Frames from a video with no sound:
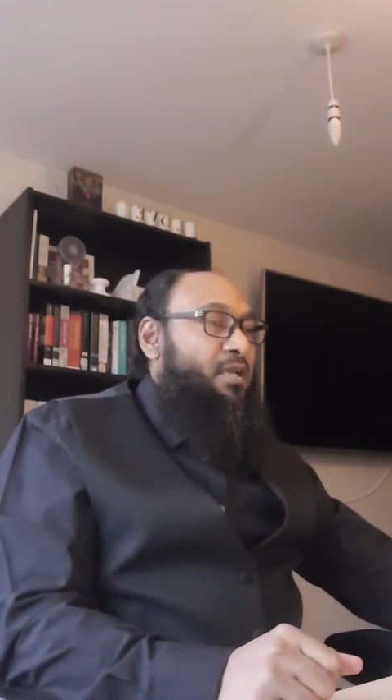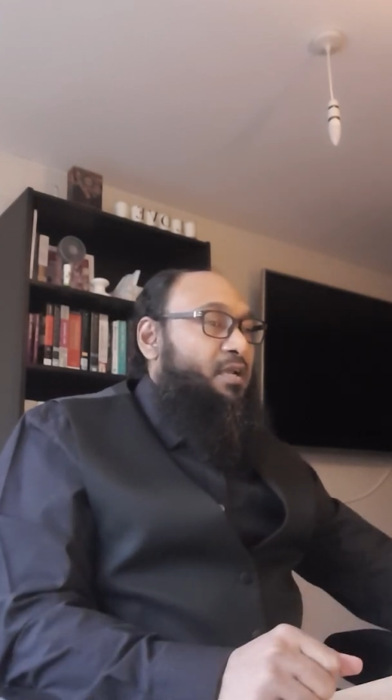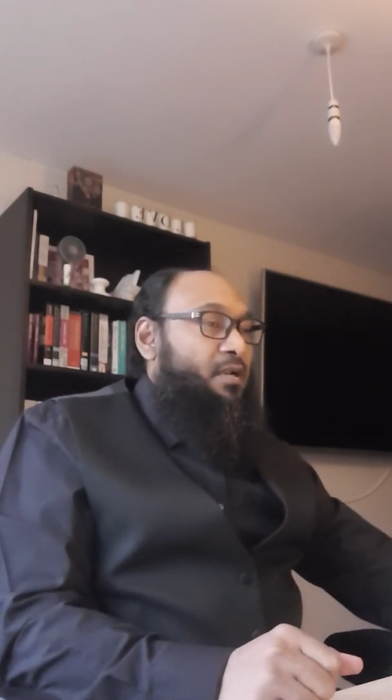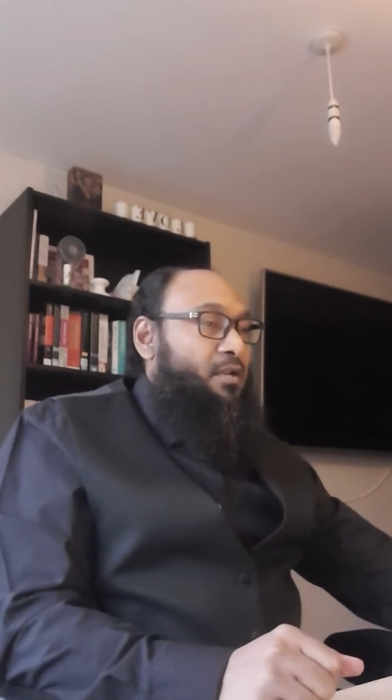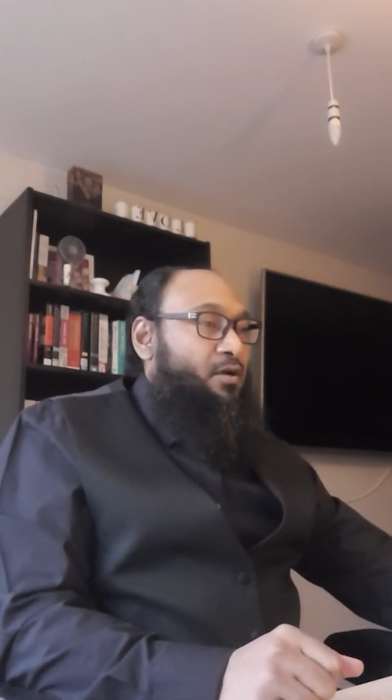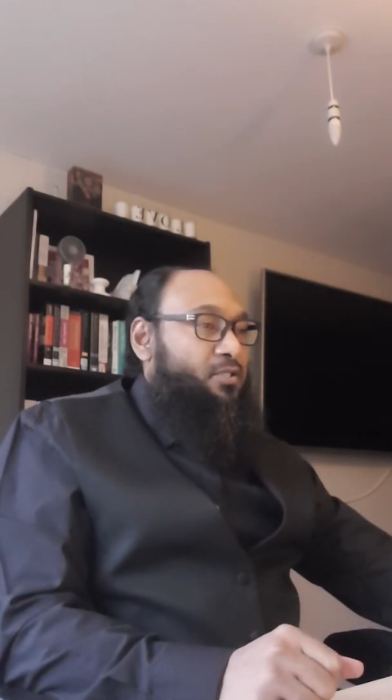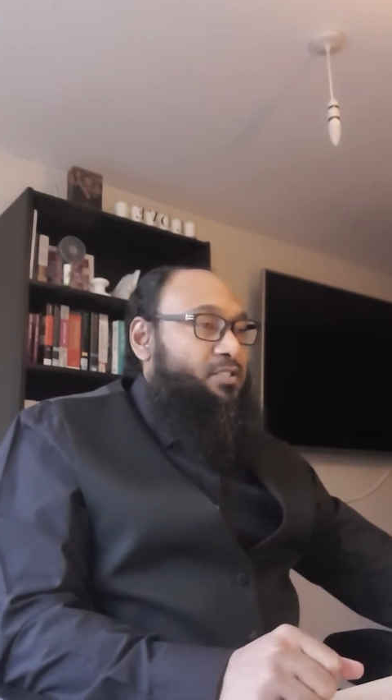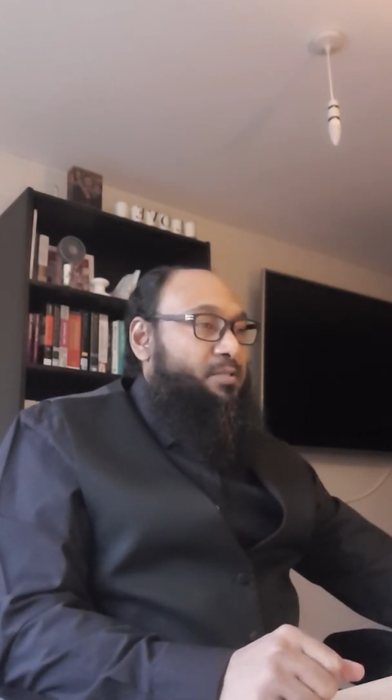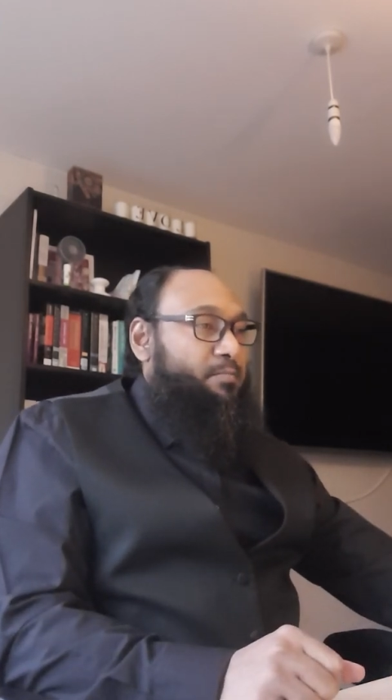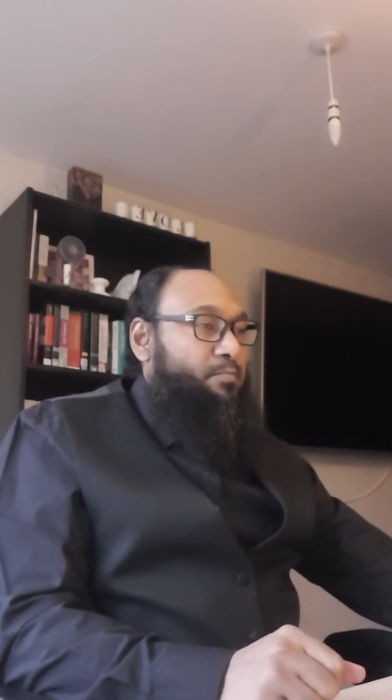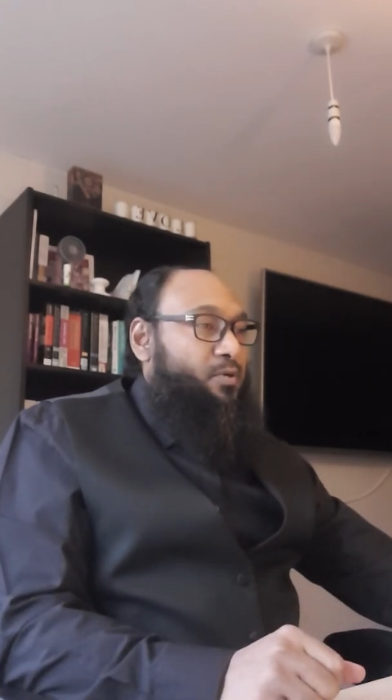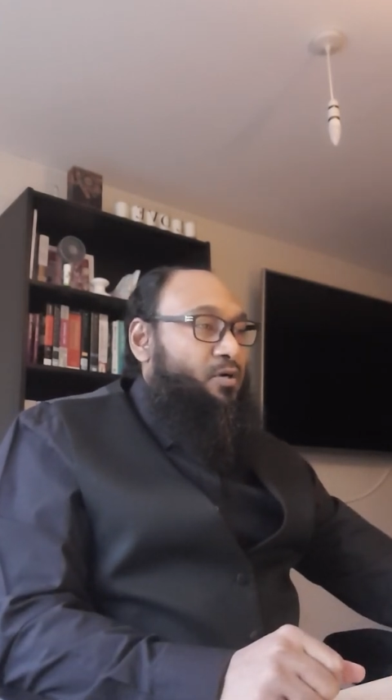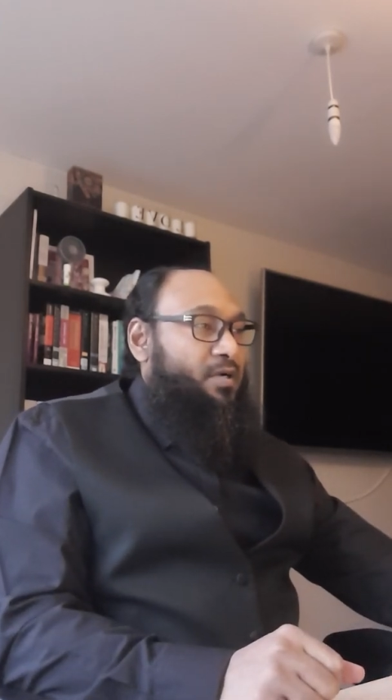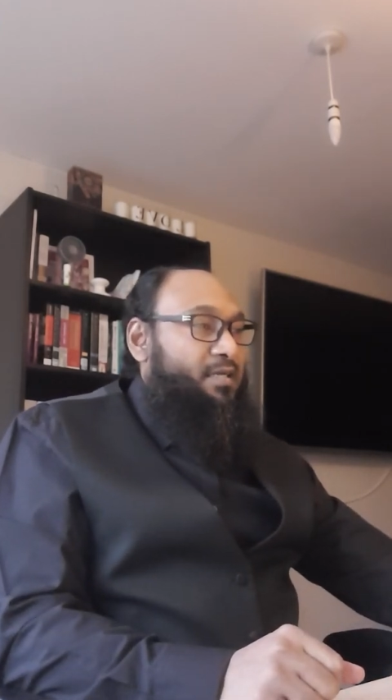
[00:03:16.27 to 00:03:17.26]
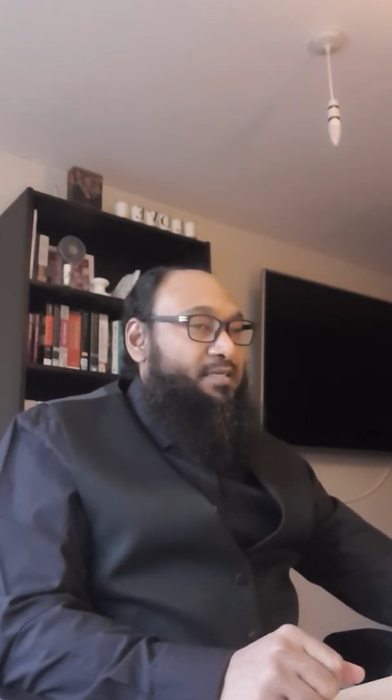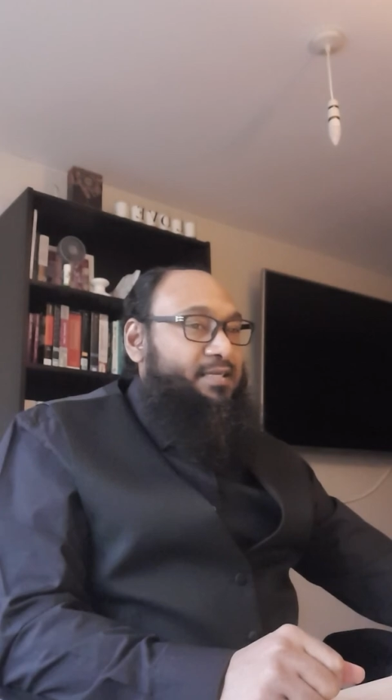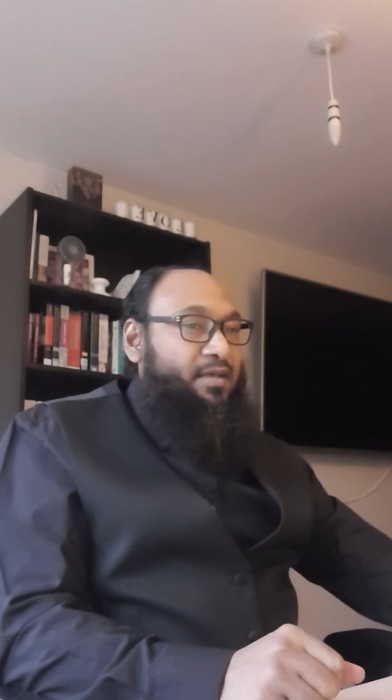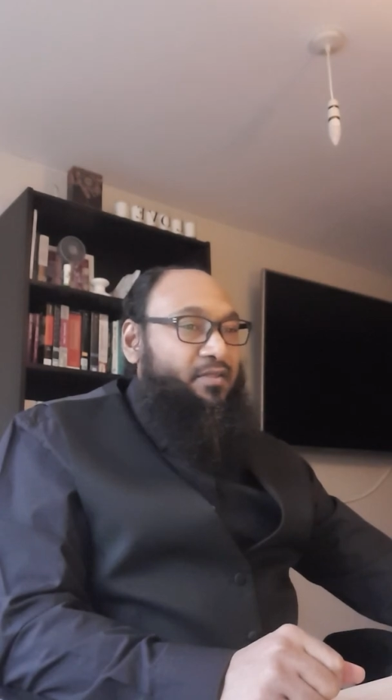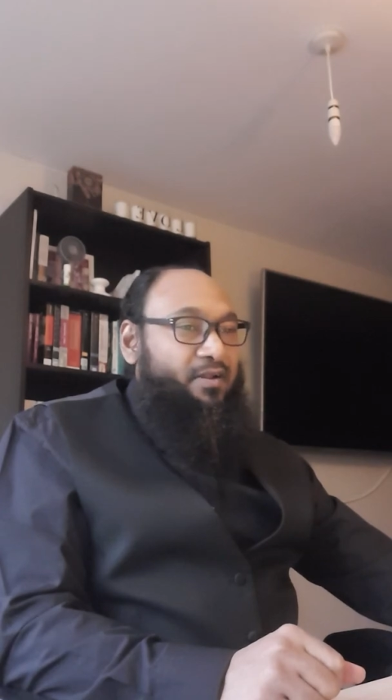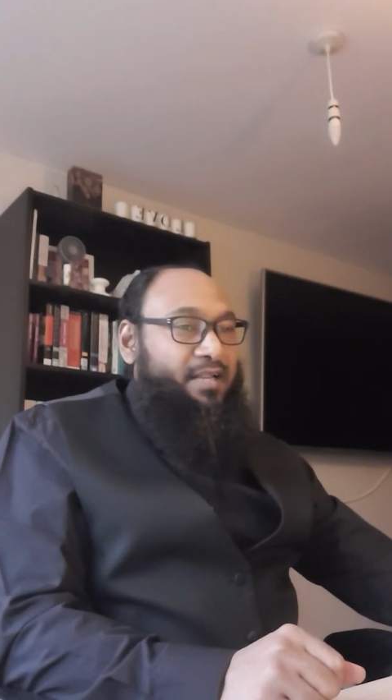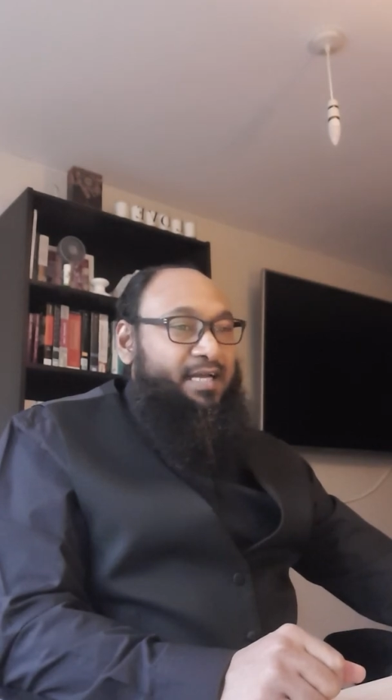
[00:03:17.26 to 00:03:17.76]
Luxembourg, and
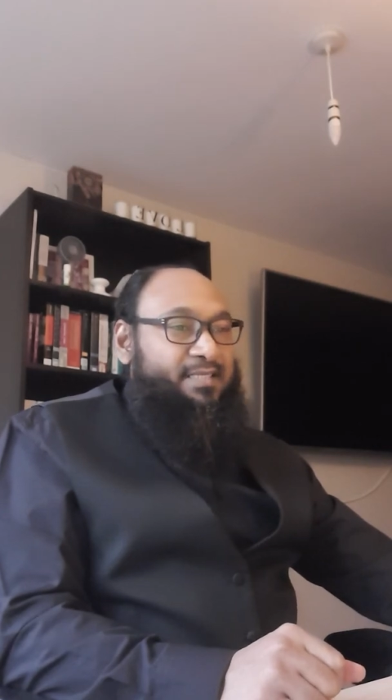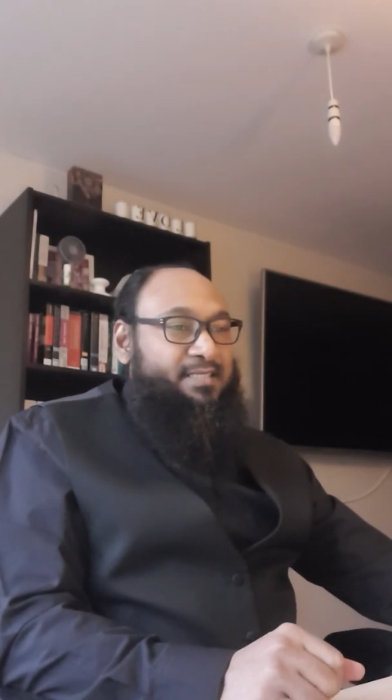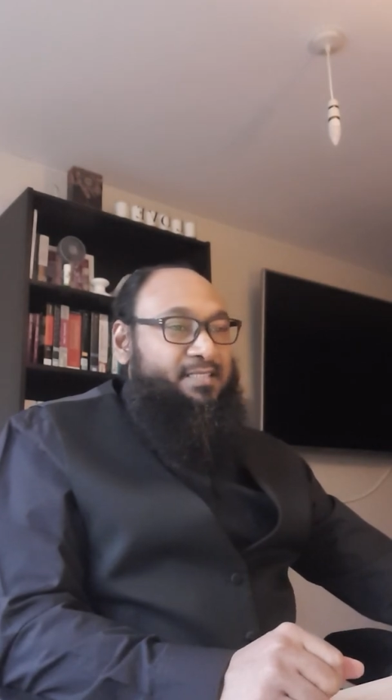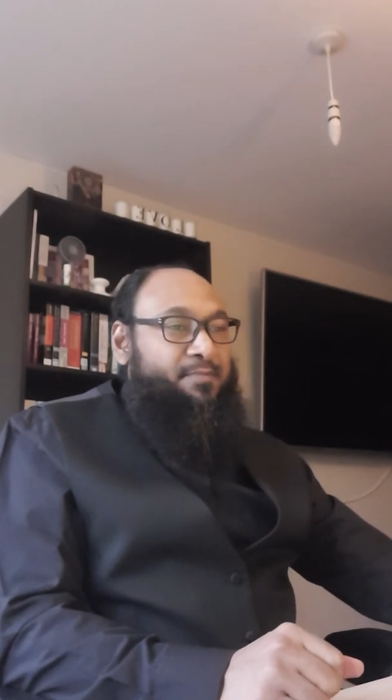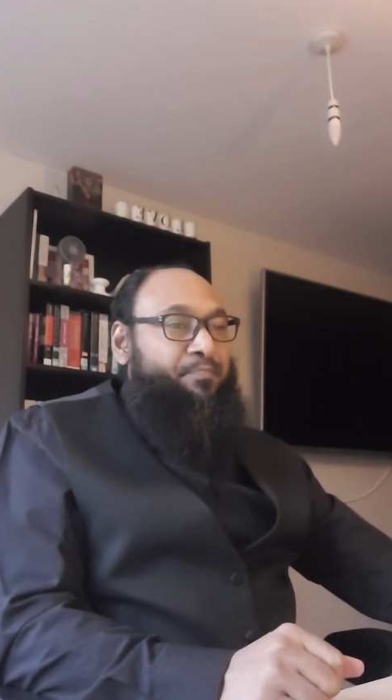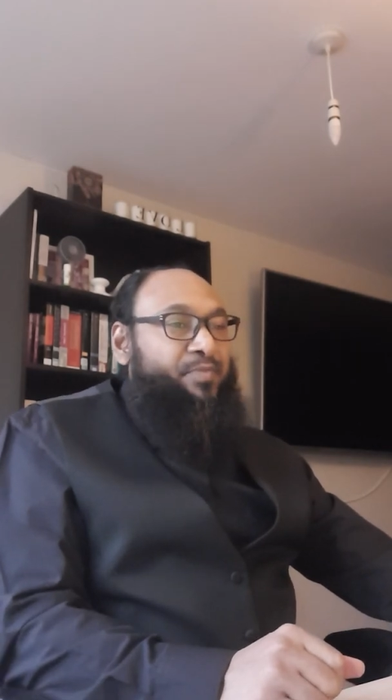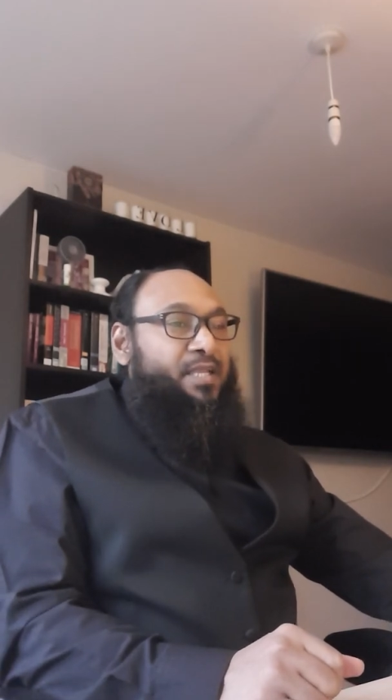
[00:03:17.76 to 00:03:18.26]
Netherlands.